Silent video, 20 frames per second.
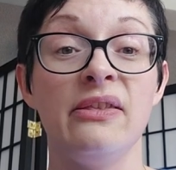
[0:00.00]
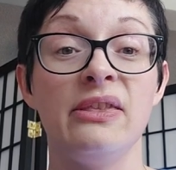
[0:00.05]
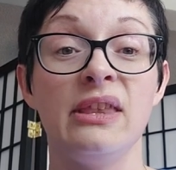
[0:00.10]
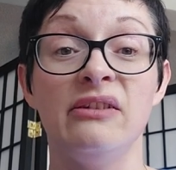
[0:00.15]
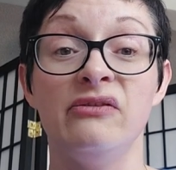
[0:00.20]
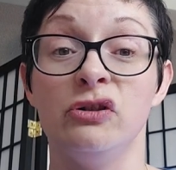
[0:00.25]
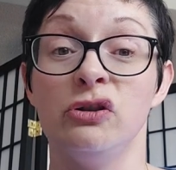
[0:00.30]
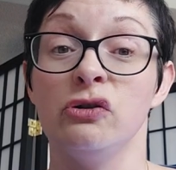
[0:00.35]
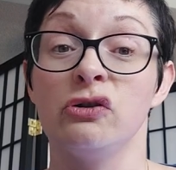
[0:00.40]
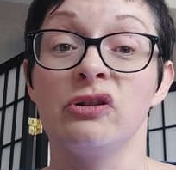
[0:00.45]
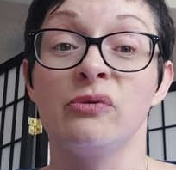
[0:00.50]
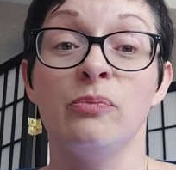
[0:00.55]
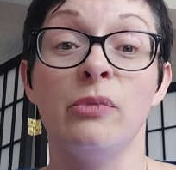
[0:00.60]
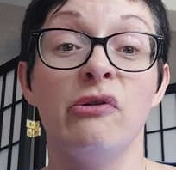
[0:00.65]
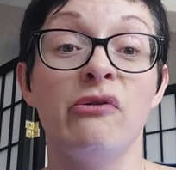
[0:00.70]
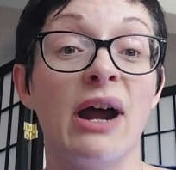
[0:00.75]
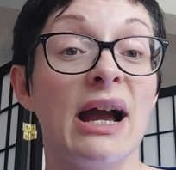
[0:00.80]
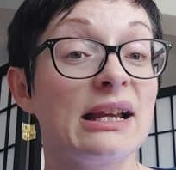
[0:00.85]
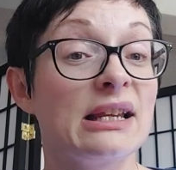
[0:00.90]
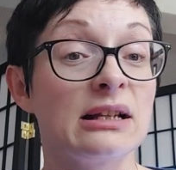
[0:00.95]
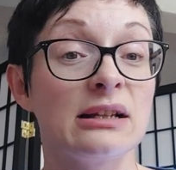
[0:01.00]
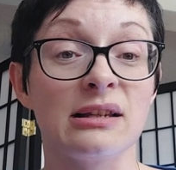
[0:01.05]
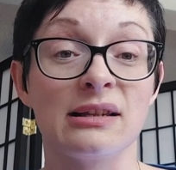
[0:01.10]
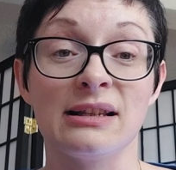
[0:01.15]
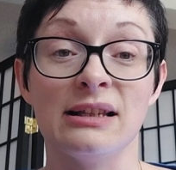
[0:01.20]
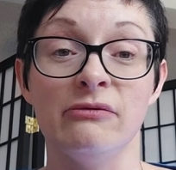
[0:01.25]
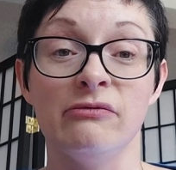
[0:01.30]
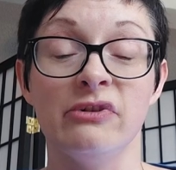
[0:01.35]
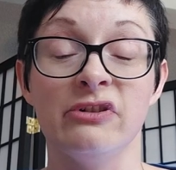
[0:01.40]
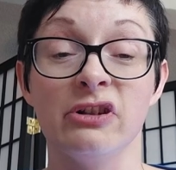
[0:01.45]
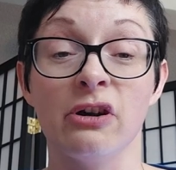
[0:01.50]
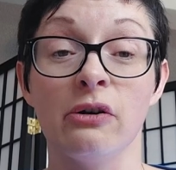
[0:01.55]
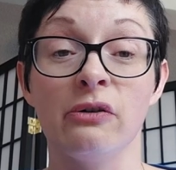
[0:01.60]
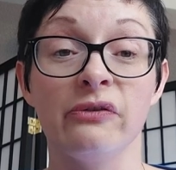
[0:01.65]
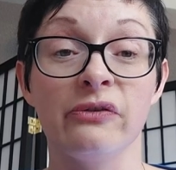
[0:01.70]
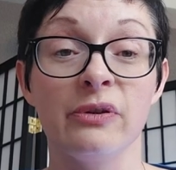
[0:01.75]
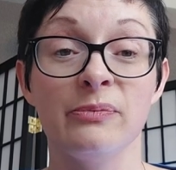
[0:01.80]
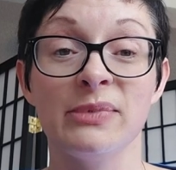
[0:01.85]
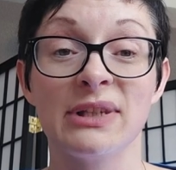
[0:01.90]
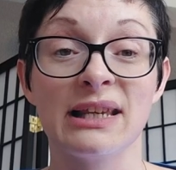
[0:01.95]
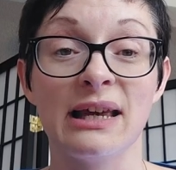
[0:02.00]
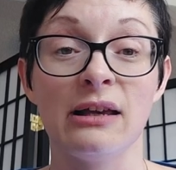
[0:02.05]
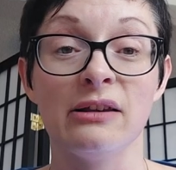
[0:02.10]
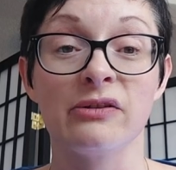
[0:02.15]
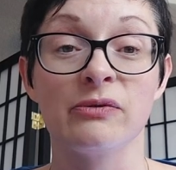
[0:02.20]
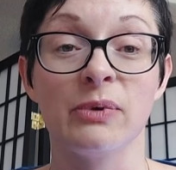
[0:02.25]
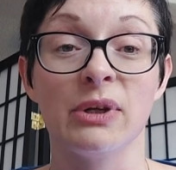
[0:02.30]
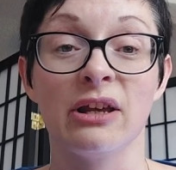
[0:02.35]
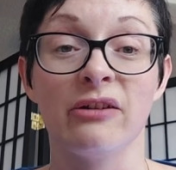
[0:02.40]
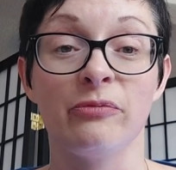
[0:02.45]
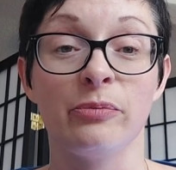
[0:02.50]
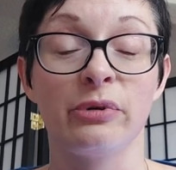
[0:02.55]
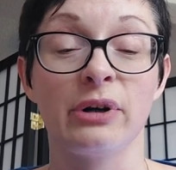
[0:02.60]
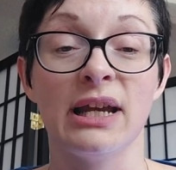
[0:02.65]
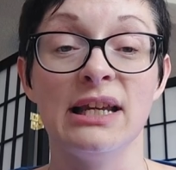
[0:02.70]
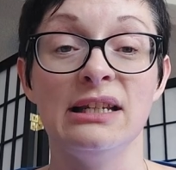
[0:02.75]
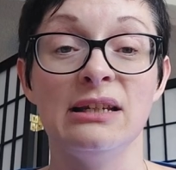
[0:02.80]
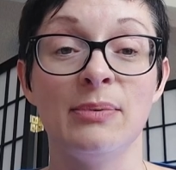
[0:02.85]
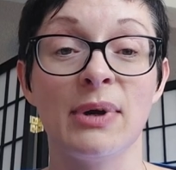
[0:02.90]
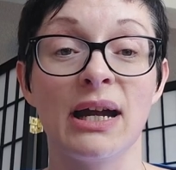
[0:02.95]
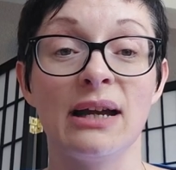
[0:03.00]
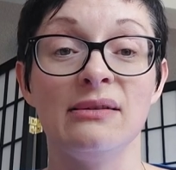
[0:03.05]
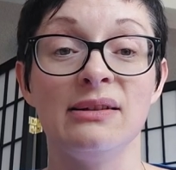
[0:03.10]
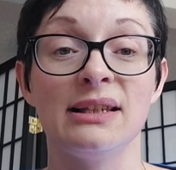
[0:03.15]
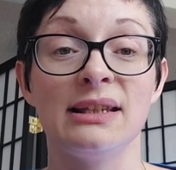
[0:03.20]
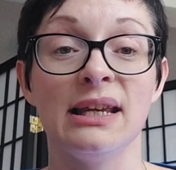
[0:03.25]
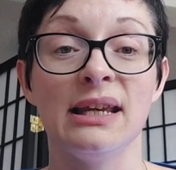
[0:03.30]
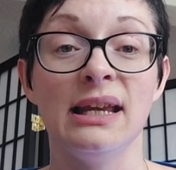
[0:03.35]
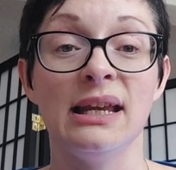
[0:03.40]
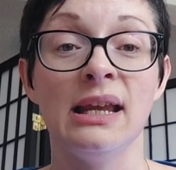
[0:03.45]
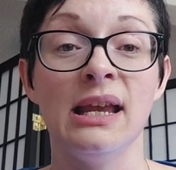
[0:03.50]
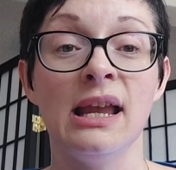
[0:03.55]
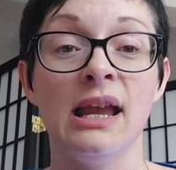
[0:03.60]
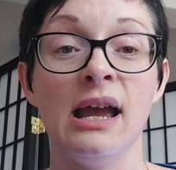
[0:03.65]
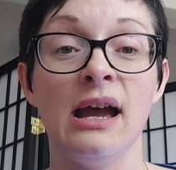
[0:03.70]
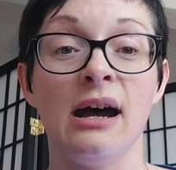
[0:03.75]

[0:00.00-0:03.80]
They've just miraculously resolved themselves when I've prayed about it.